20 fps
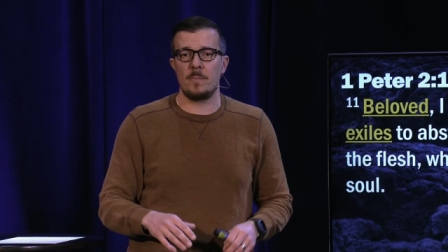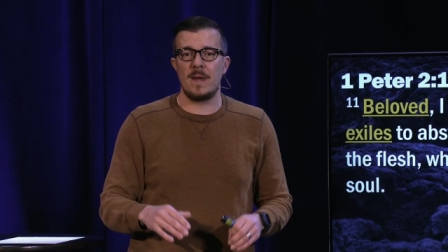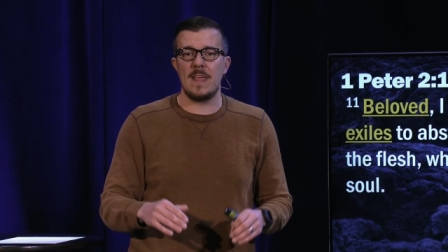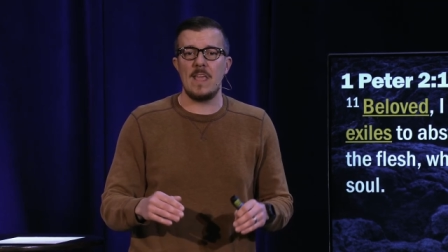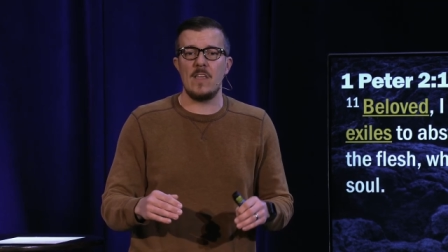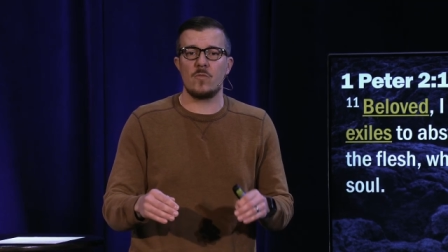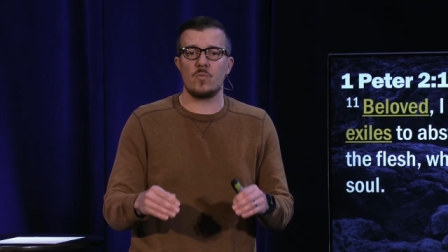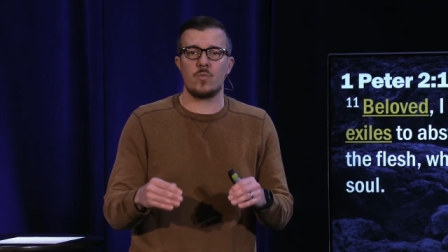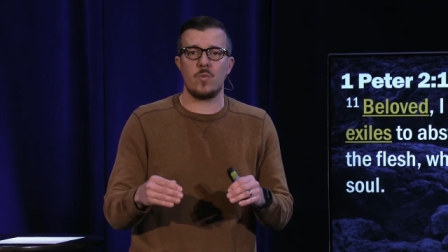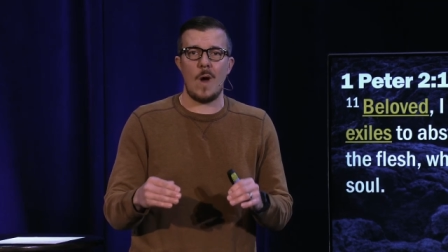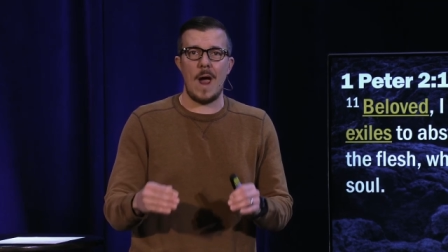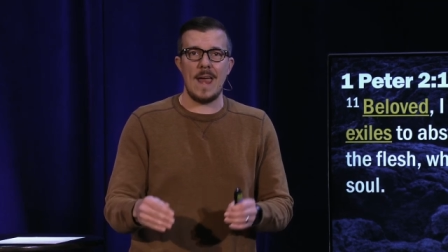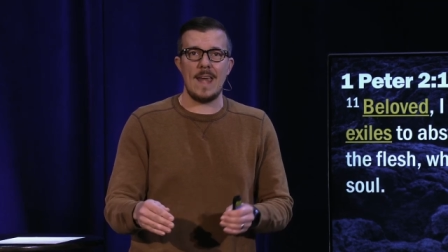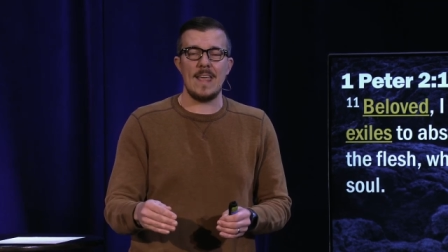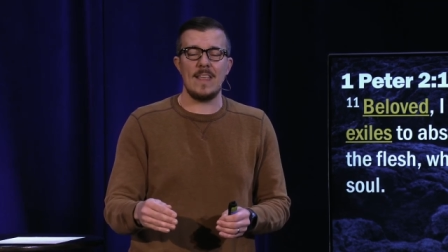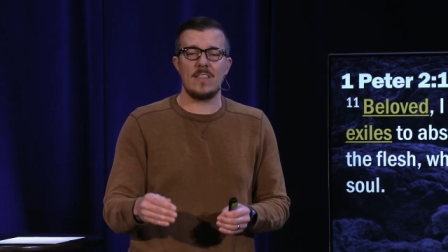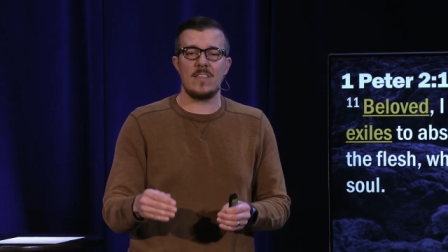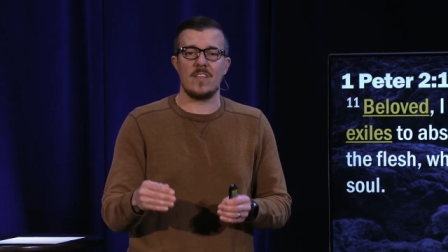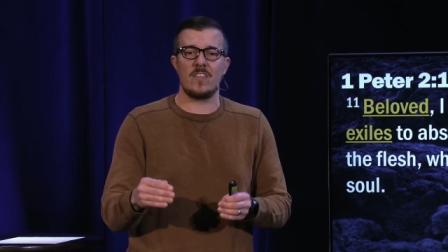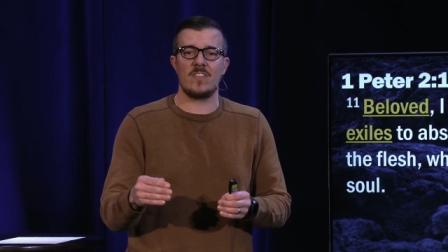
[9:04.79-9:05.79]
but he's
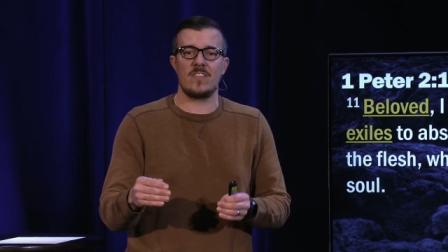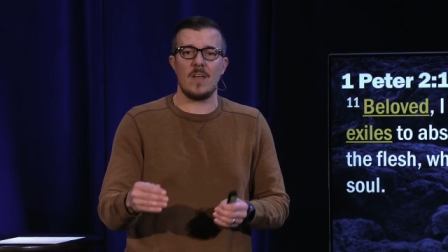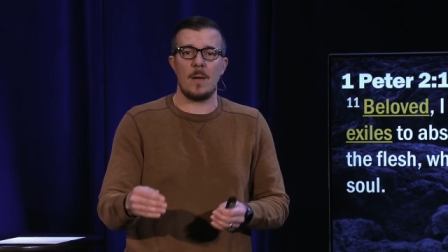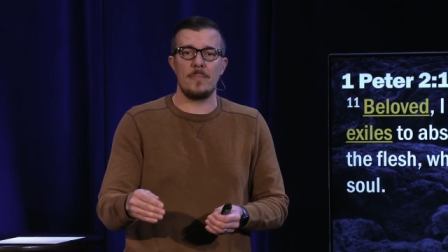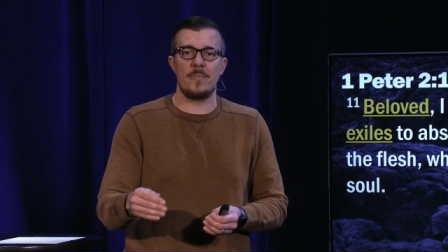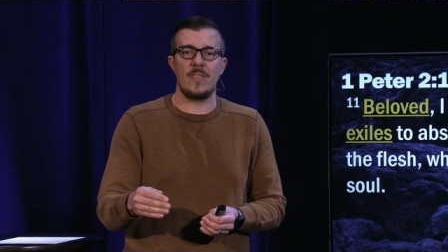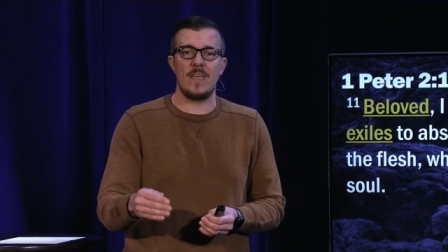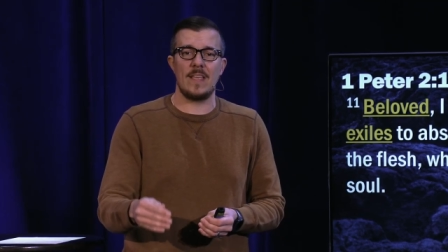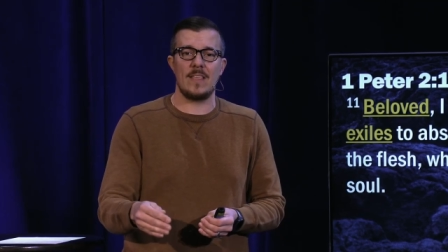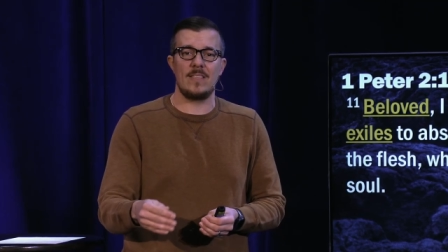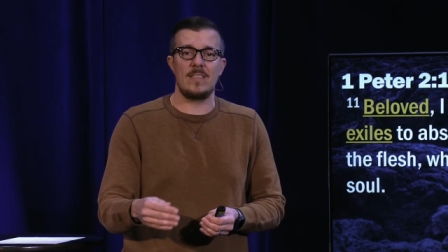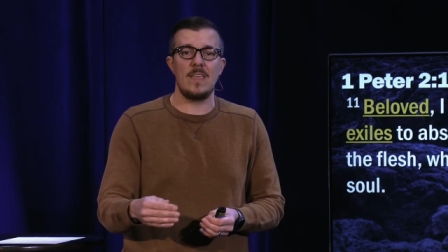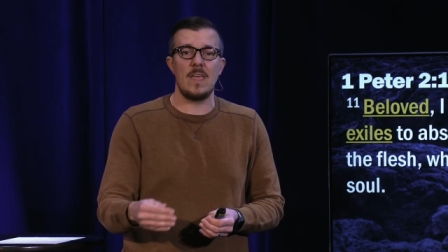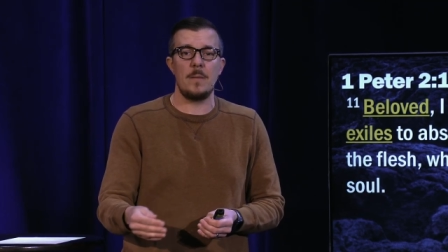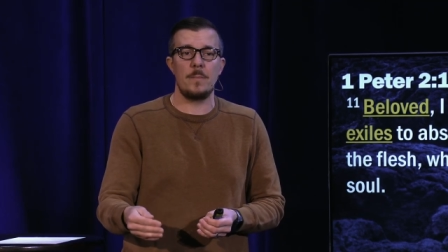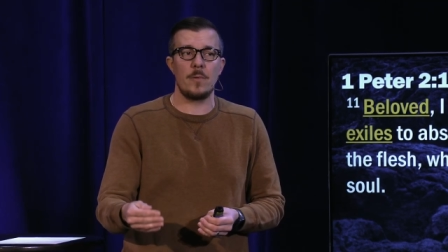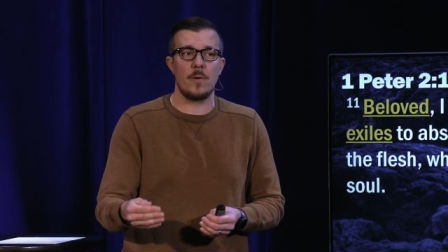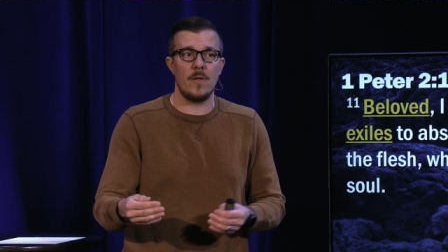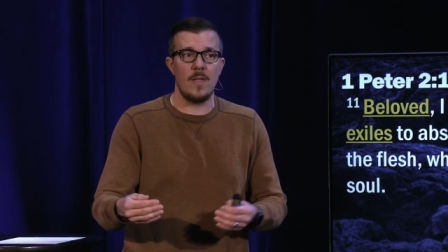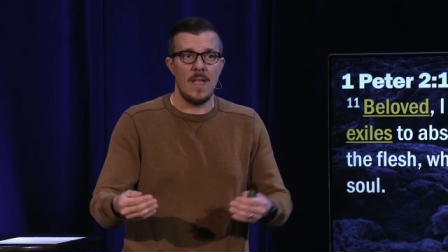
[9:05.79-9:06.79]
writing to something
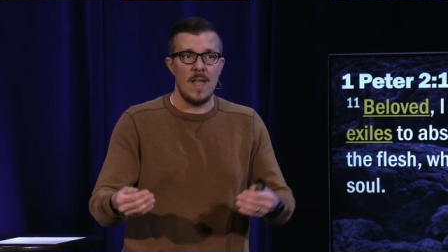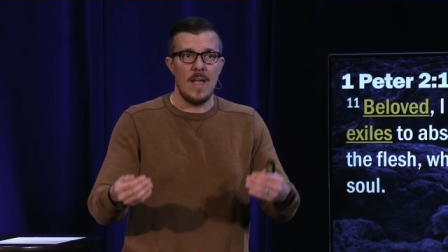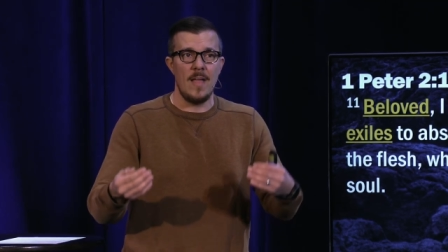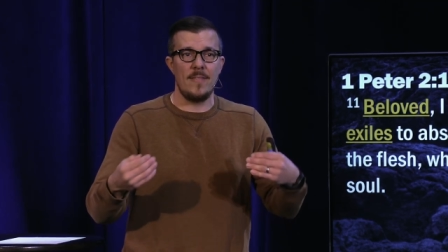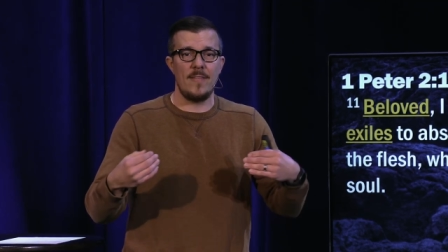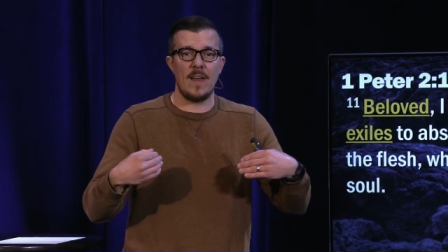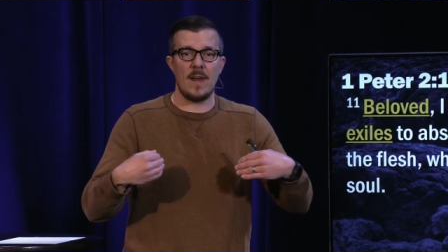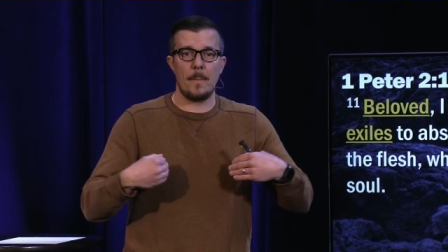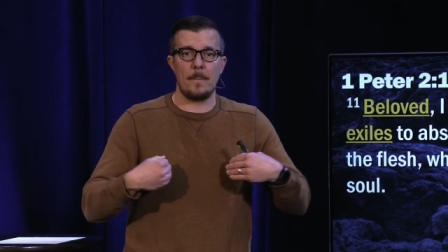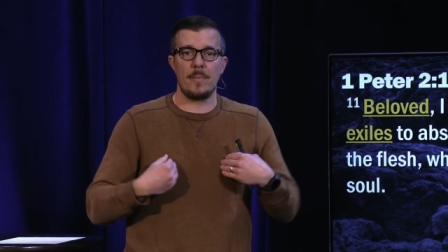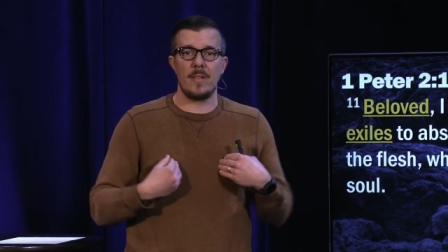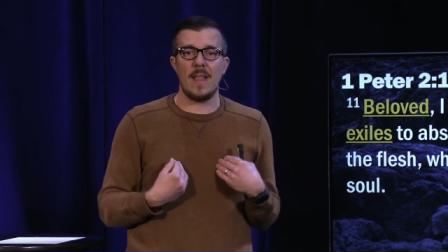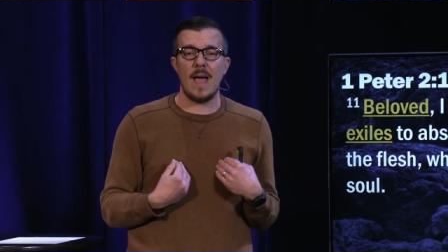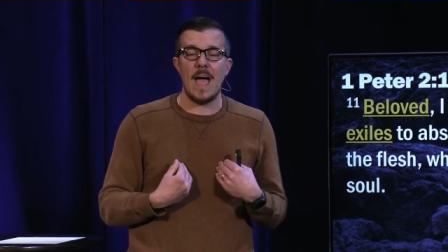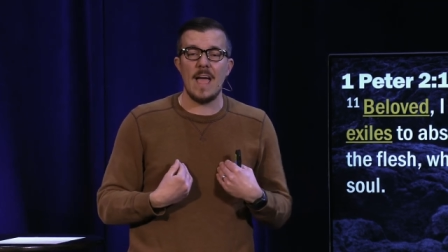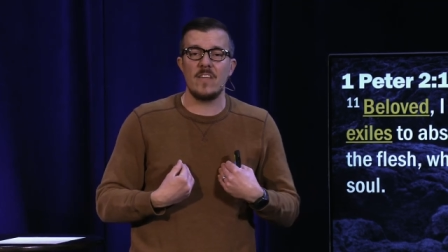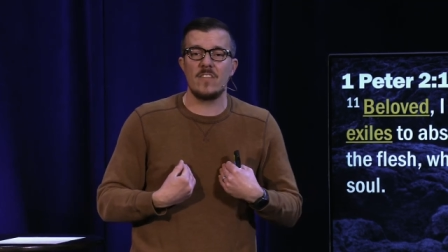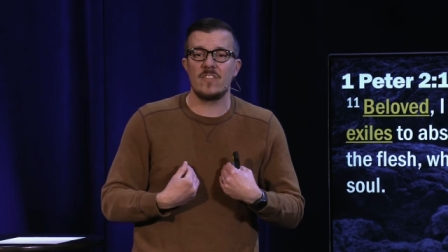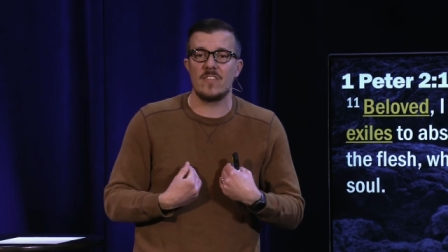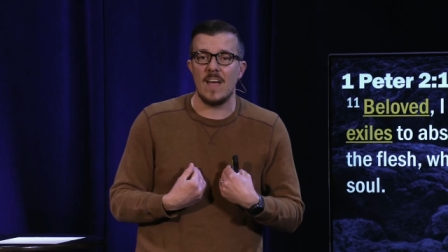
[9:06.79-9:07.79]
deeper that
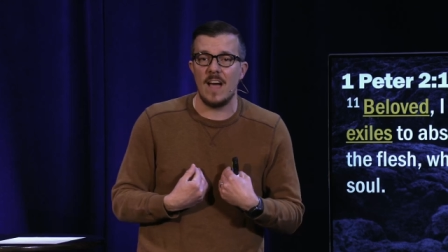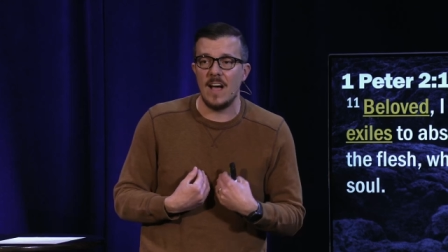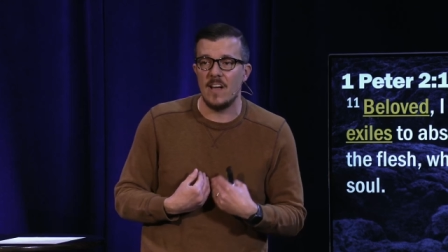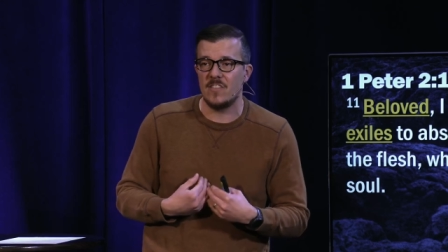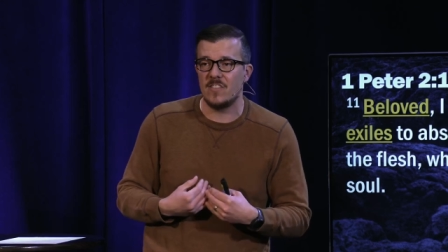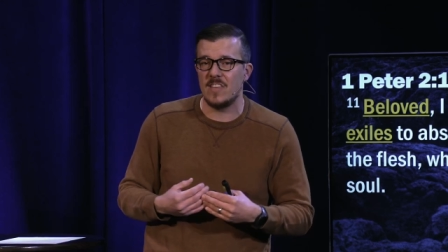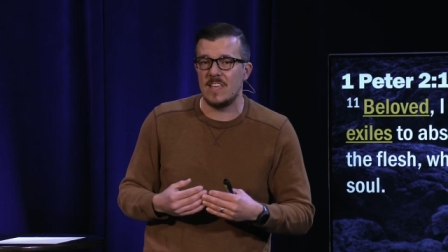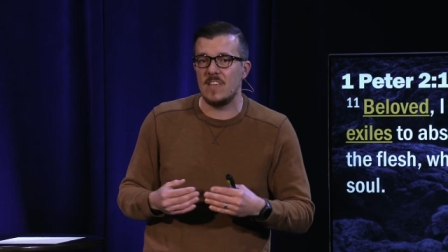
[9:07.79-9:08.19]
applies to us.